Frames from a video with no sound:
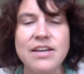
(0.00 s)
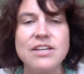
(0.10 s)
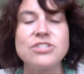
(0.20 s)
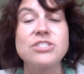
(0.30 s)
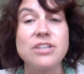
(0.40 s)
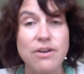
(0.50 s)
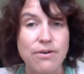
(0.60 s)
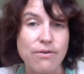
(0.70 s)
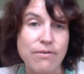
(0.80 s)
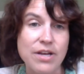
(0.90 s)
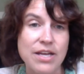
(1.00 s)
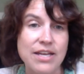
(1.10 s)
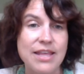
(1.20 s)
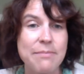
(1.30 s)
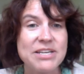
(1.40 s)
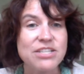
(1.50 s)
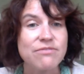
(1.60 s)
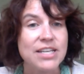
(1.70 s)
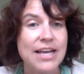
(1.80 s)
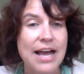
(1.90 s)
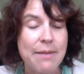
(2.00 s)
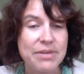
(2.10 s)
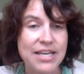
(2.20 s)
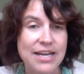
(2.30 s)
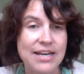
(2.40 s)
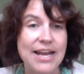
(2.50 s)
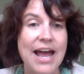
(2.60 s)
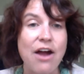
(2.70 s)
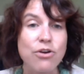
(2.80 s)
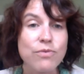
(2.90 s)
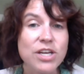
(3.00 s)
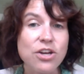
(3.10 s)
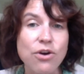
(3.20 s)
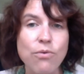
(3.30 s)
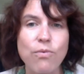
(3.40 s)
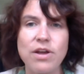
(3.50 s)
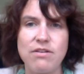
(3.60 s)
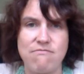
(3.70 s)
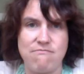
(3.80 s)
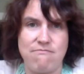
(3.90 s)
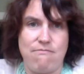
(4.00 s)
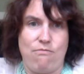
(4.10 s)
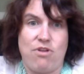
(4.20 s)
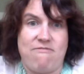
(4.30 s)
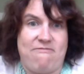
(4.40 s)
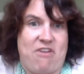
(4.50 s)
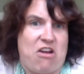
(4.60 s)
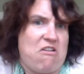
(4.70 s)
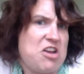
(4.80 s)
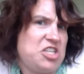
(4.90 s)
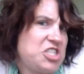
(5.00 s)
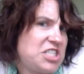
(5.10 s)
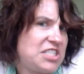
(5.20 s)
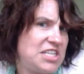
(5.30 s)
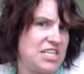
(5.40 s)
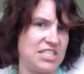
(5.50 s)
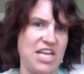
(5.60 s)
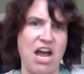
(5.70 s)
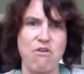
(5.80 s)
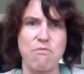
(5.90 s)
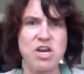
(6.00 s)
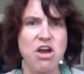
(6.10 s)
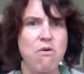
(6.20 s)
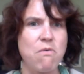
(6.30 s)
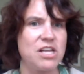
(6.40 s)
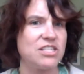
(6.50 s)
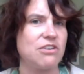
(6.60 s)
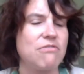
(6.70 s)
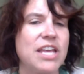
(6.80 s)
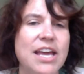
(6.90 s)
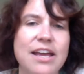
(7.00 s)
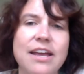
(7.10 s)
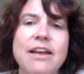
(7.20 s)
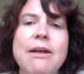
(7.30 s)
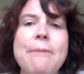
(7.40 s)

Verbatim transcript: So that makes it really complicated. How do we know what what fair and just is? How do we know what's okay?